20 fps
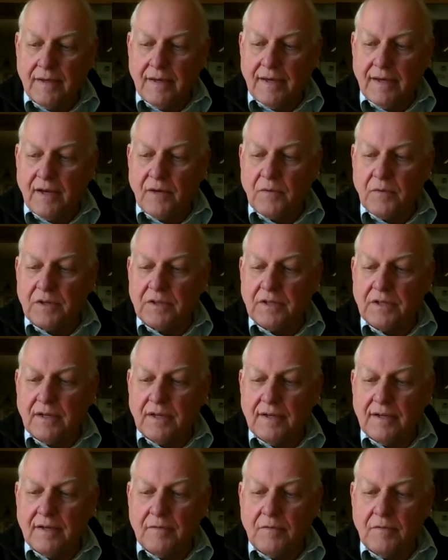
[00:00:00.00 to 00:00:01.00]
and worked
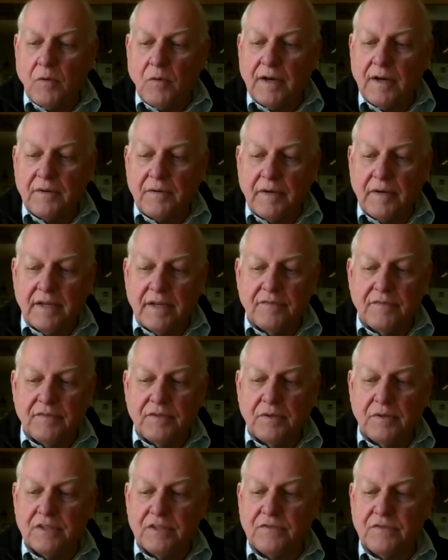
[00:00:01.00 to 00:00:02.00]
on a wide array of
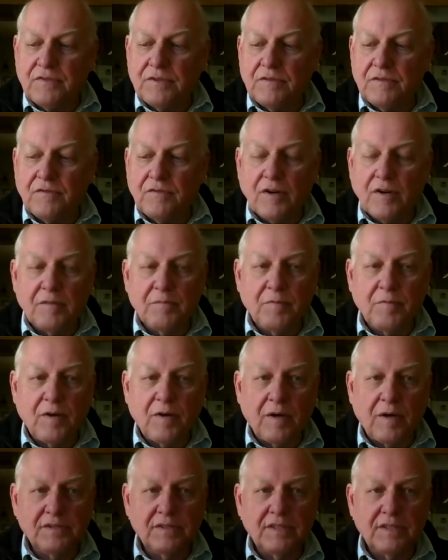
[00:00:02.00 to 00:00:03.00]
U.S. food and farm
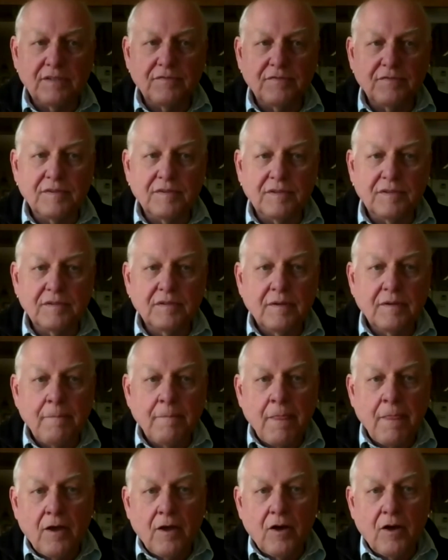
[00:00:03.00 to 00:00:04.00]
policy for
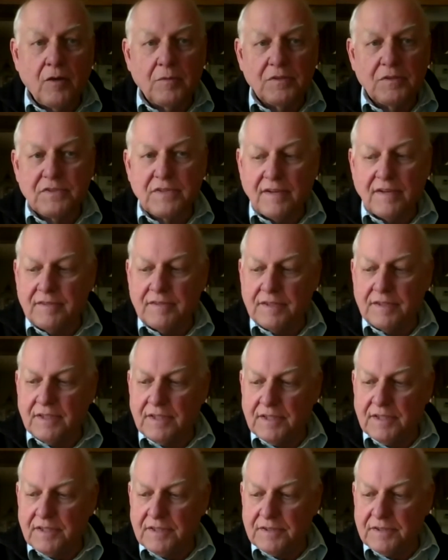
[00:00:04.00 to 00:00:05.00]
almost 7
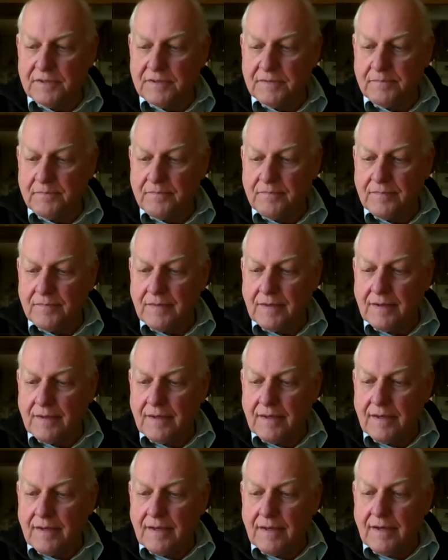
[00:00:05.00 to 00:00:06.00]
years.
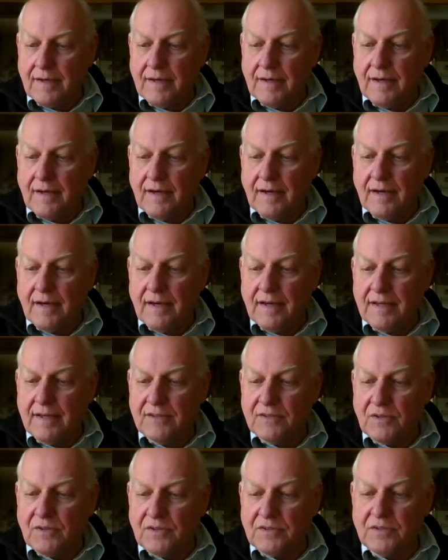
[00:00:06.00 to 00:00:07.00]

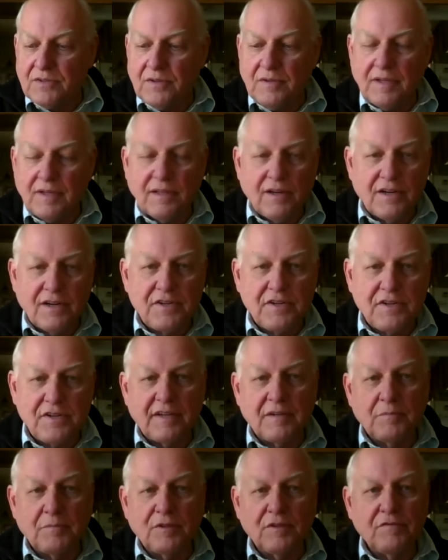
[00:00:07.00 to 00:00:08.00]
He's also a large
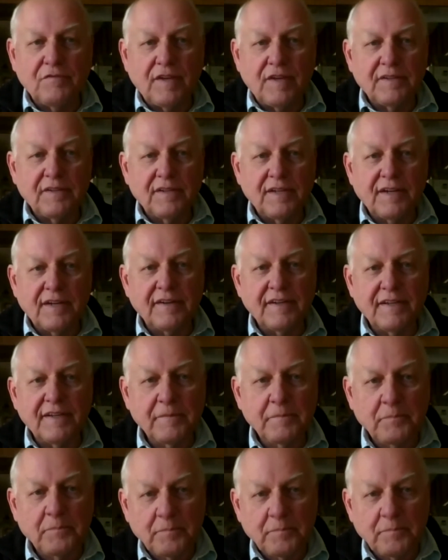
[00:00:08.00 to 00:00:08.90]
animal veterinarian.